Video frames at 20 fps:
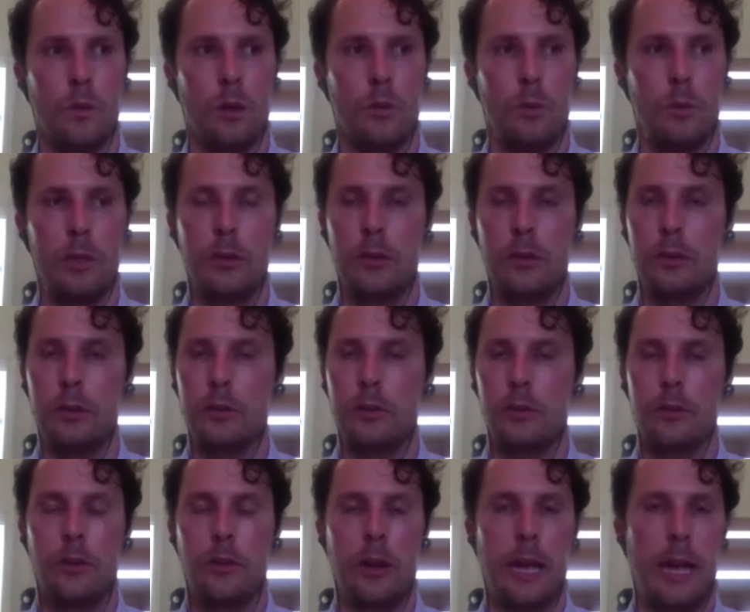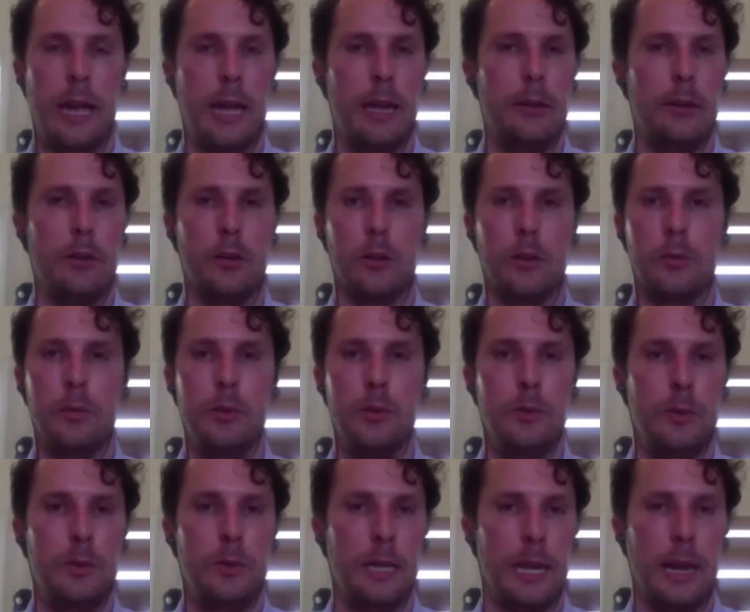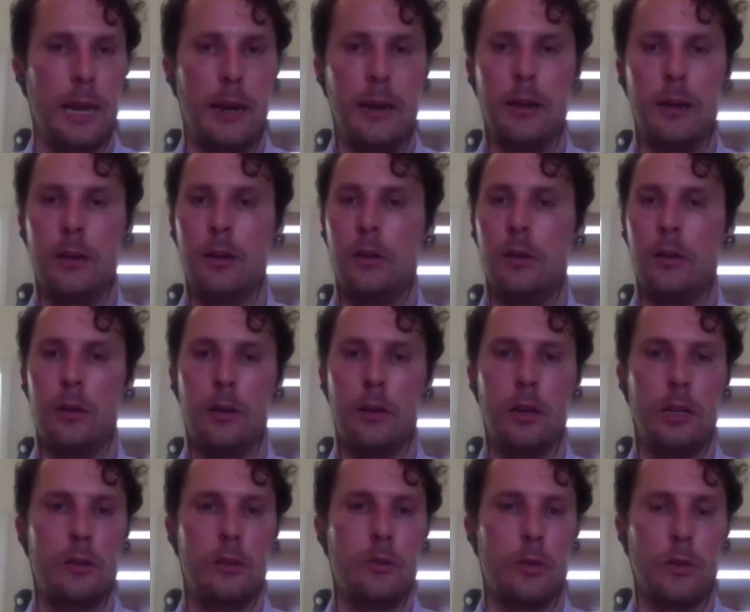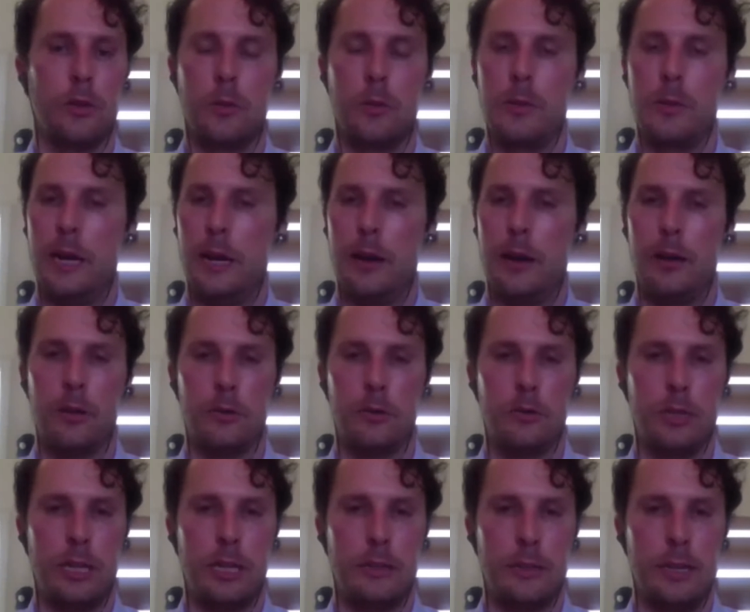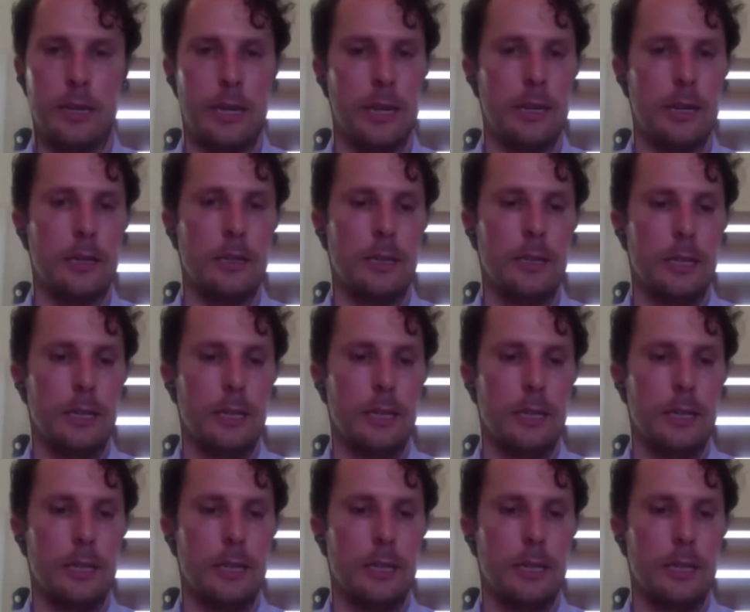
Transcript: whether it's on your head or pubic hair or underarm hair or chest hair,